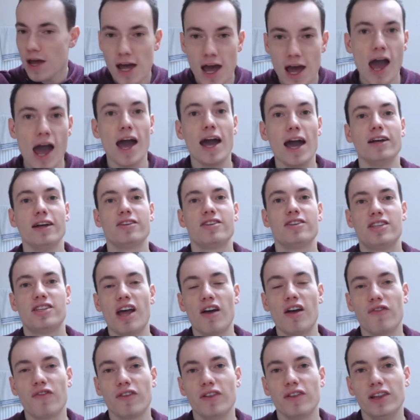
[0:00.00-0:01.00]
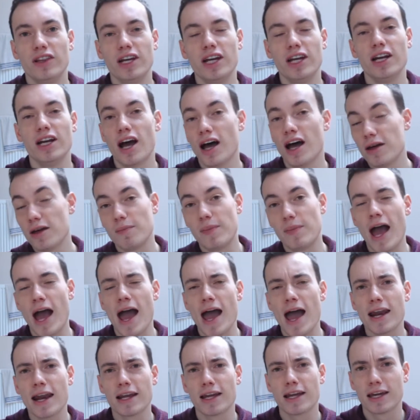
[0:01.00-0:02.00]
It's definitely not a
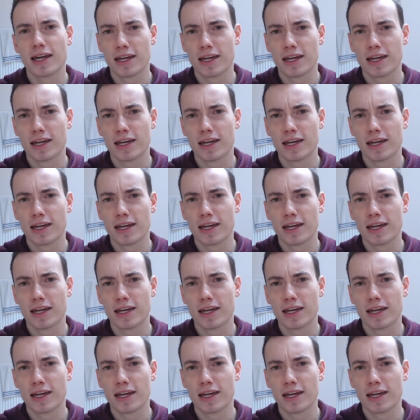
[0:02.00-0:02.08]
bad